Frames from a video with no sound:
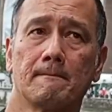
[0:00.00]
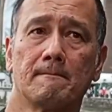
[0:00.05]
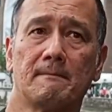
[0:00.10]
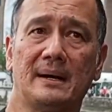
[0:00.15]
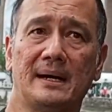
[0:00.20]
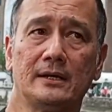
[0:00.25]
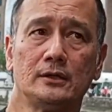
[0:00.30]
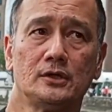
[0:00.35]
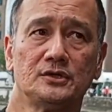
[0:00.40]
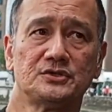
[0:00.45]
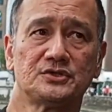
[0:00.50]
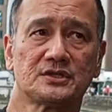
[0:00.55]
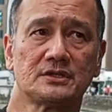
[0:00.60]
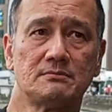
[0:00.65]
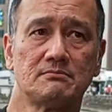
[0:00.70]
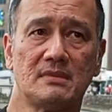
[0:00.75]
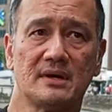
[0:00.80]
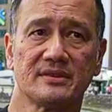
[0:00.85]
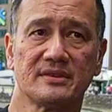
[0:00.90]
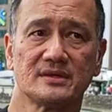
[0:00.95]
biological
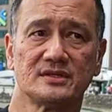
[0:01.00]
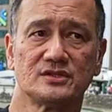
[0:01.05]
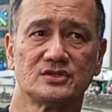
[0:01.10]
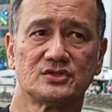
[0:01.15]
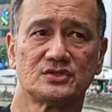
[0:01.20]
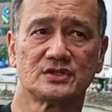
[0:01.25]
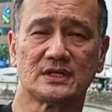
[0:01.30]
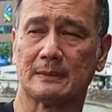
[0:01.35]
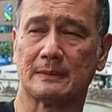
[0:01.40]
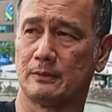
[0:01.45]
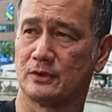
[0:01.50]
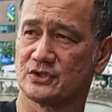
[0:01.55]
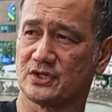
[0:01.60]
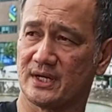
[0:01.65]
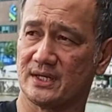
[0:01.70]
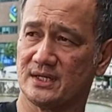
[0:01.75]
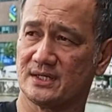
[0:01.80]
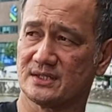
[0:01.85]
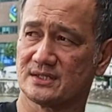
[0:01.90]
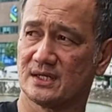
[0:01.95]
mother is Singapore
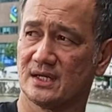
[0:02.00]
Chinese.